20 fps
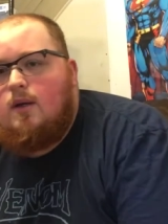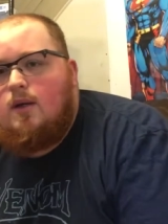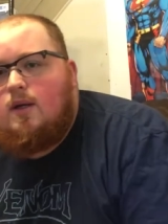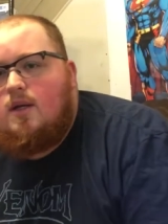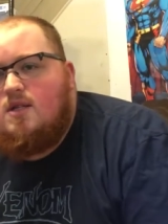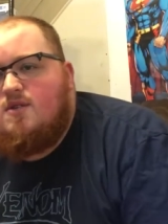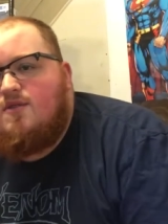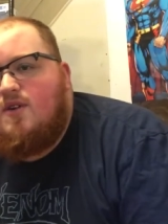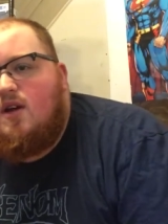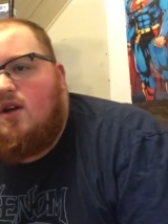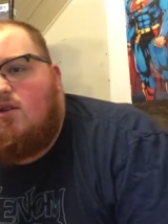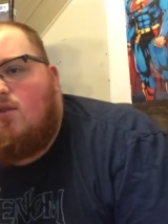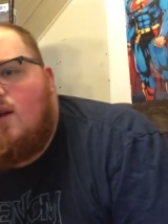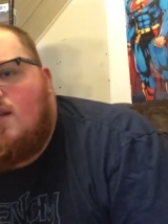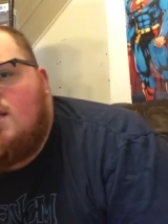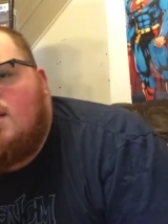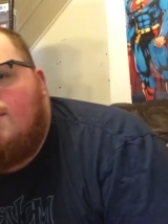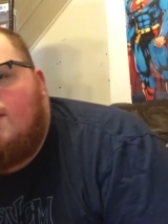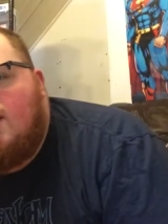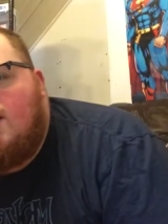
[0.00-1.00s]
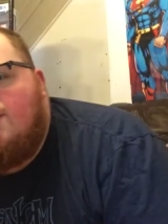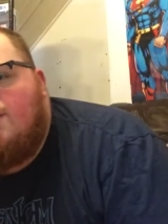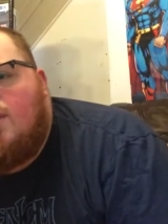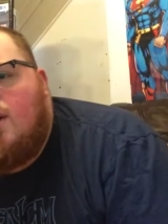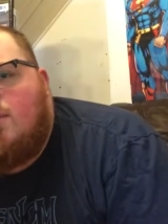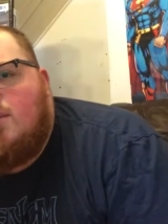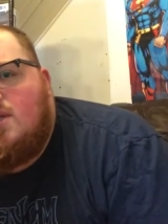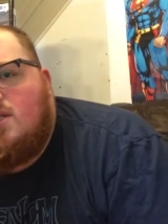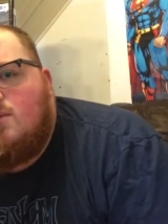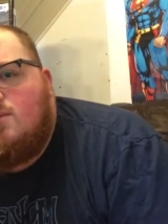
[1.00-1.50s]
Let's feel around, see if I can
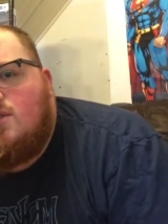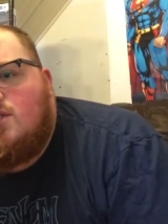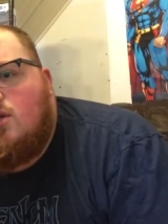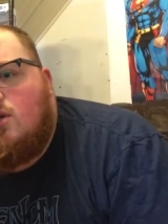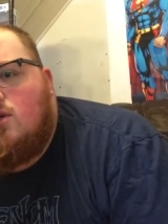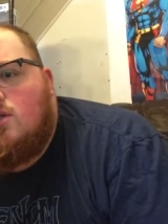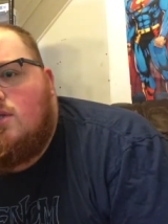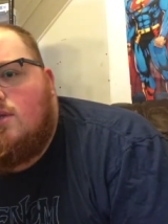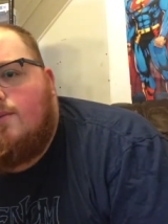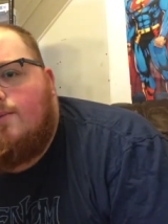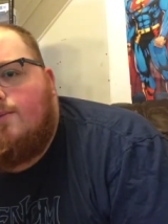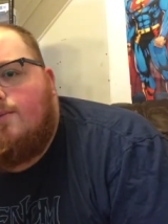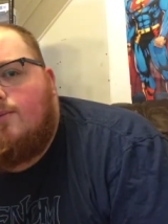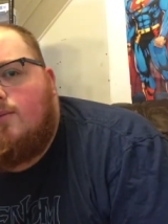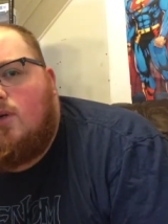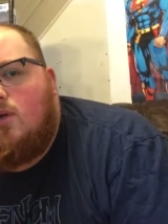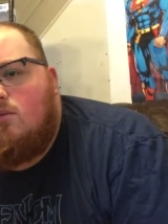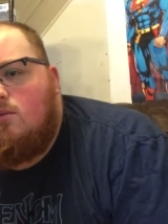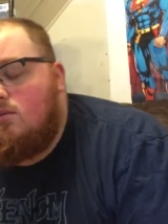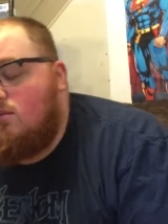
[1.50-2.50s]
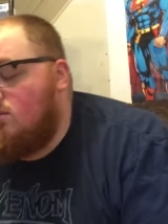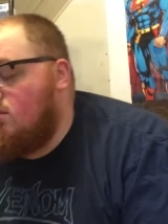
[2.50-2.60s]
find me some socks. Oh,